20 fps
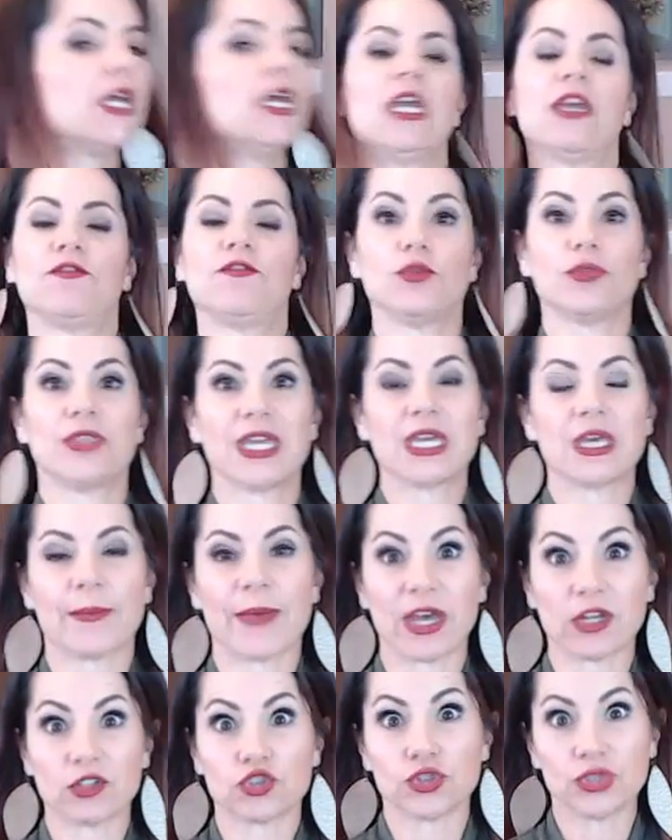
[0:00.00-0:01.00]
If you think
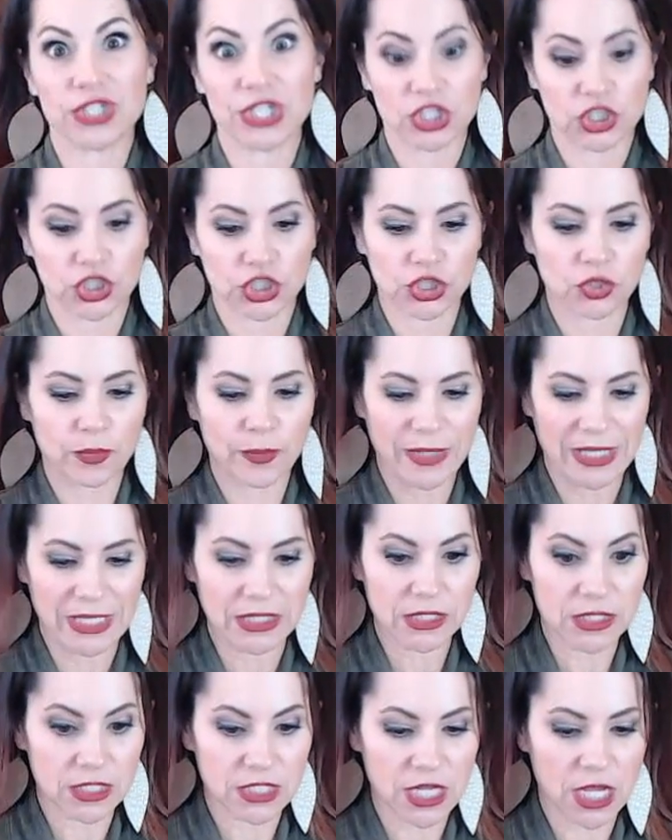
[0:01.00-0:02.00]
about traditional
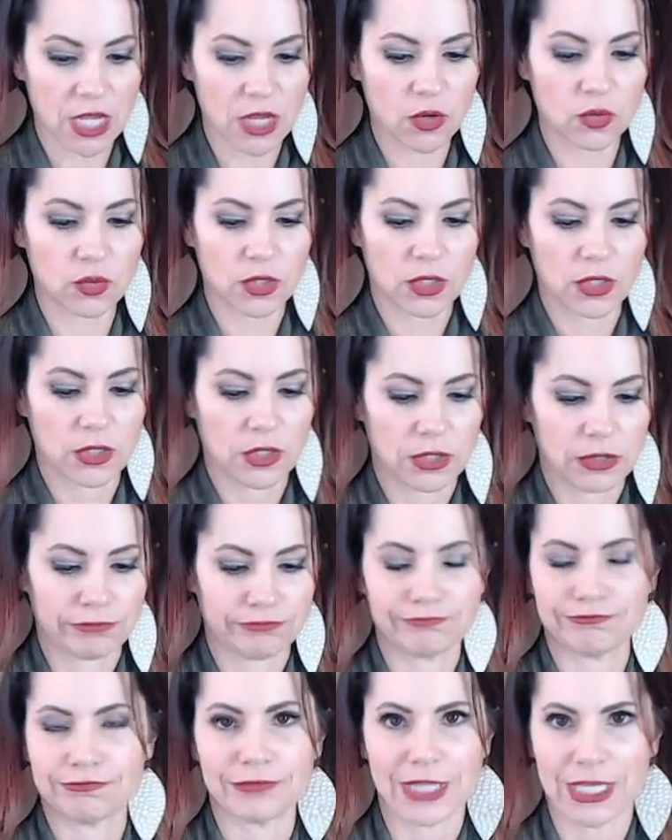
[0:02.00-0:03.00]
pizza dough,
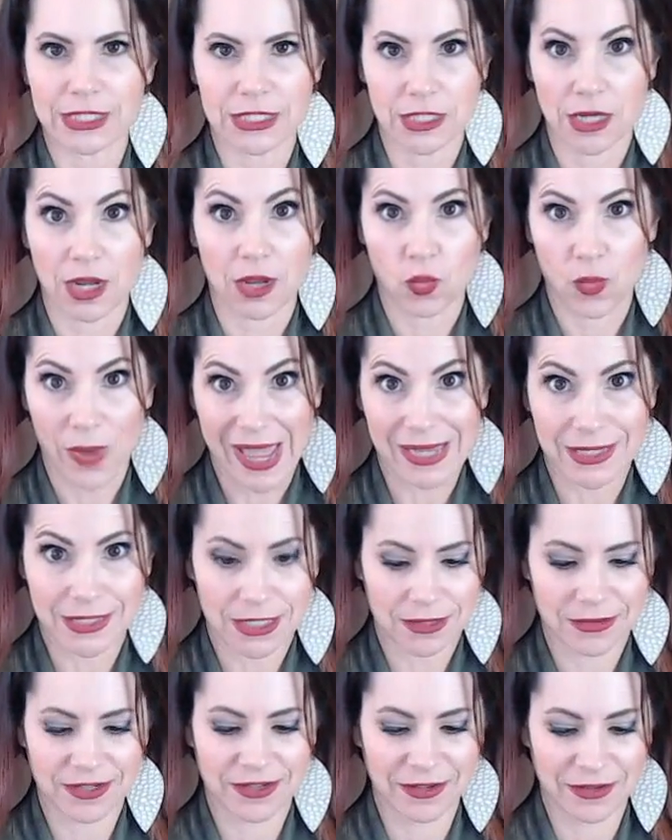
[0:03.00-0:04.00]
it's not wet.
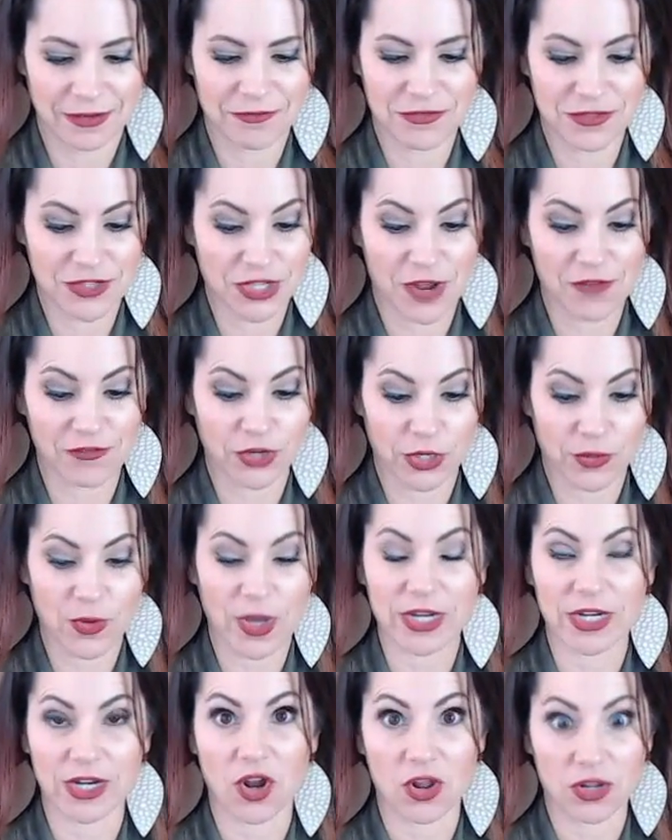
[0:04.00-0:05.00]
It's not very
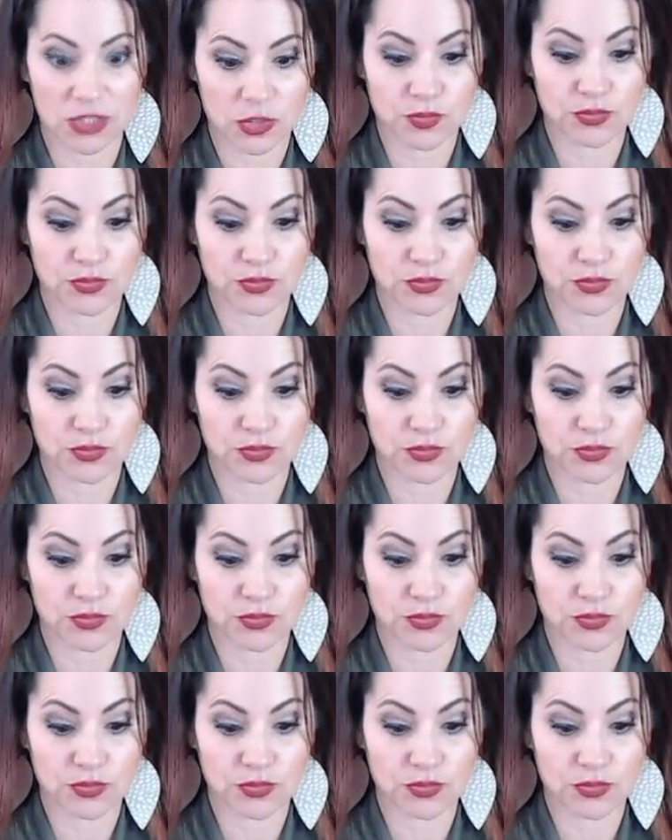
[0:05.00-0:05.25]
wet at all. It's